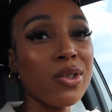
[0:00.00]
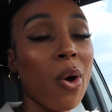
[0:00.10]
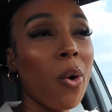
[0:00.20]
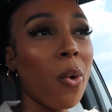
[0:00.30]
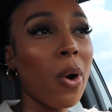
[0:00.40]

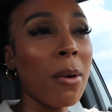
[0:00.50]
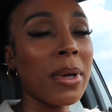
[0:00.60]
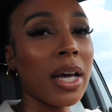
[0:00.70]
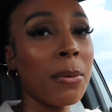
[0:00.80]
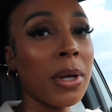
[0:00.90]
so i'm
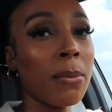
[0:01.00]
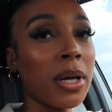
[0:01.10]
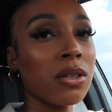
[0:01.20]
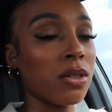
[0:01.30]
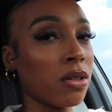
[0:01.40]
like i'm not
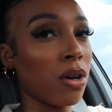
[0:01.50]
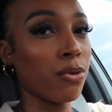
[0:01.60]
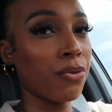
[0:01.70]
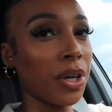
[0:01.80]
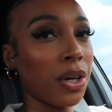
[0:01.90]
about to
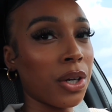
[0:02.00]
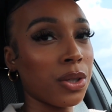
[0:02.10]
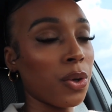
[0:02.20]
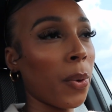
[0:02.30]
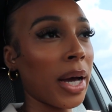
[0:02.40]
starve over here
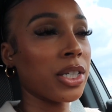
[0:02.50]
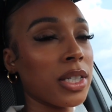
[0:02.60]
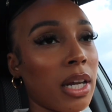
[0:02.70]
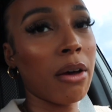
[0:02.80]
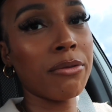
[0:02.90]
so i
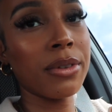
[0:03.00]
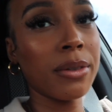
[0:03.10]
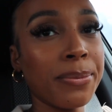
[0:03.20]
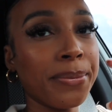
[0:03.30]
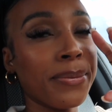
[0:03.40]
just left
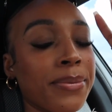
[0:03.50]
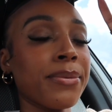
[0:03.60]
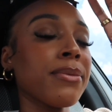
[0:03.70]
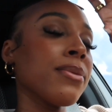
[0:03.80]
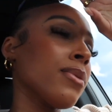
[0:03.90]

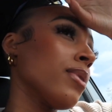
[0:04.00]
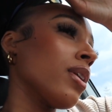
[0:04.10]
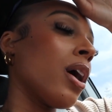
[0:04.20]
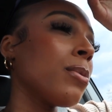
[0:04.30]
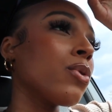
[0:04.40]

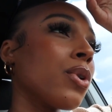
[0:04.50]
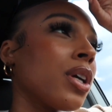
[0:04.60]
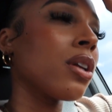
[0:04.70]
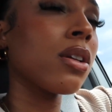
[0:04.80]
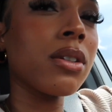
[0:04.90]
i'm
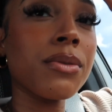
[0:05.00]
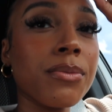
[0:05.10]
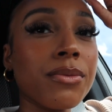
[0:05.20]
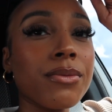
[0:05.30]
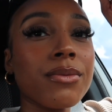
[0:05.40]
annoyed
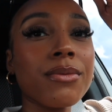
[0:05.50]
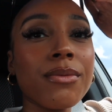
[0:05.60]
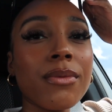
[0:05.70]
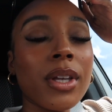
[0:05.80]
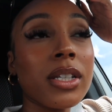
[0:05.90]

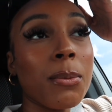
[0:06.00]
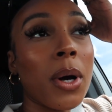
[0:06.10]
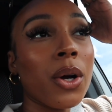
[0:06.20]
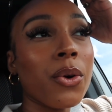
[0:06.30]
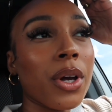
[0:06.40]
because I'm
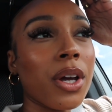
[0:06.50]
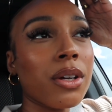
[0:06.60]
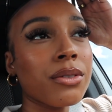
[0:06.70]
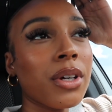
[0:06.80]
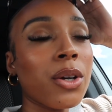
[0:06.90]

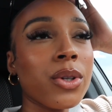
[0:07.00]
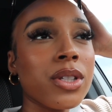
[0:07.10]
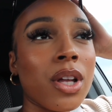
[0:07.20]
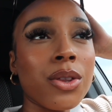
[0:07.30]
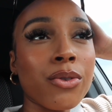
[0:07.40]
hungry. I know
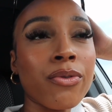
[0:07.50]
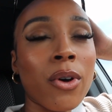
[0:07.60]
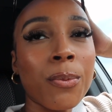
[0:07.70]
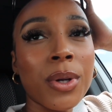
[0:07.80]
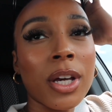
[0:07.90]
it's not their
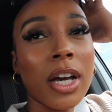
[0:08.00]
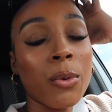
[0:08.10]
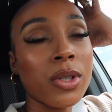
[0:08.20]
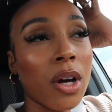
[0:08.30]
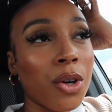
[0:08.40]
fault, but like I
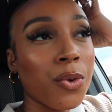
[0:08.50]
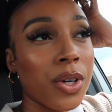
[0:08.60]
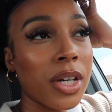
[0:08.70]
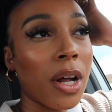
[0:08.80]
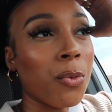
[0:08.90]
was
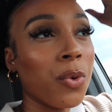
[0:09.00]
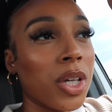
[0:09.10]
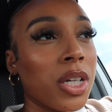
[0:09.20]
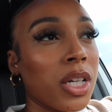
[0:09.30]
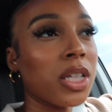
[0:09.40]
hungry and I
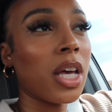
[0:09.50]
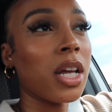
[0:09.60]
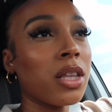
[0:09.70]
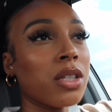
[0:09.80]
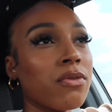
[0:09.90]
really needed to
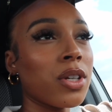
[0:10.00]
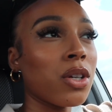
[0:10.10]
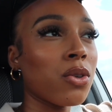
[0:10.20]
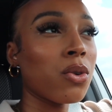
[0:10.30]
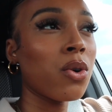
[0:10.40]
edit this
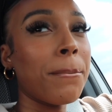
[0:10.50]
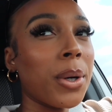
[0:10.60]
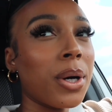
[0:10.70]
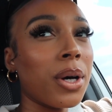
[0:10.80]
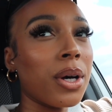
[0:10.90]
video.
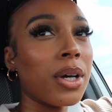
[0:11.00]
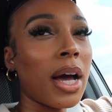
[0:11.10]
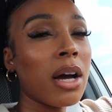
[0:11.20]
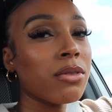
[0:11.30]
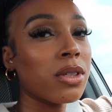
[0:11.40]
But
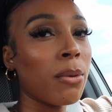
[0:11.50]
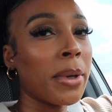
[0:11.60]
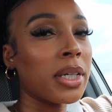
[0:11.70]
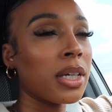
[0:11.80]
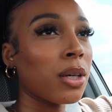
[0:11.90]
I have until
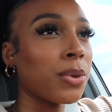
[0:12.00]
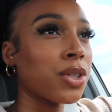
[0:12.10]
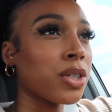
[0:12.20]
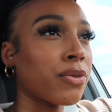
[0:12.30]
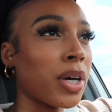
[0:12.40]
Monday,
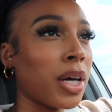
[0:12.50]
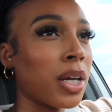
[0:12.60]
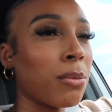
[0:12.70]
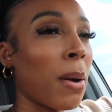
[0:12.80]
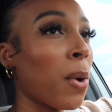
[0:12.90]
which is
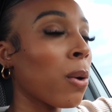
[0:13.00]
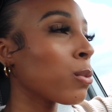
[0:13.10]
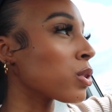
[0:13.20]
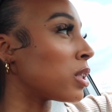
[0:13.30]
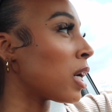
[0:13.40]
fine. I'm, I'm
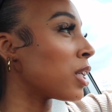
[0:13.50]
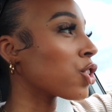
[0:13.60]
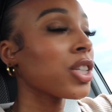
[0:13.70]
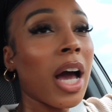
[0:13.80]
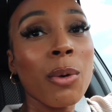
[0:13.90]
almost done.
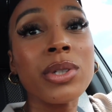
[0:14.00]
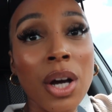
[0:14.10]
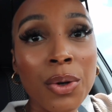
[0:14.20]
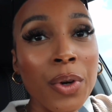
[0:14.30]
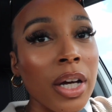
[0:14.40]
It's just I was
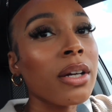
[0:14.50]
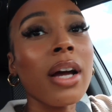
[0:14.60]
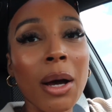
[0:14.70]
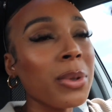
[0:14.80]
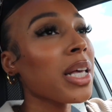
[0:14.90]
hungry.
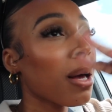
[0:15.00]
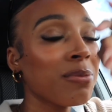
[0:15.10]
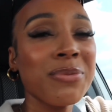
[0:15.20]
I was,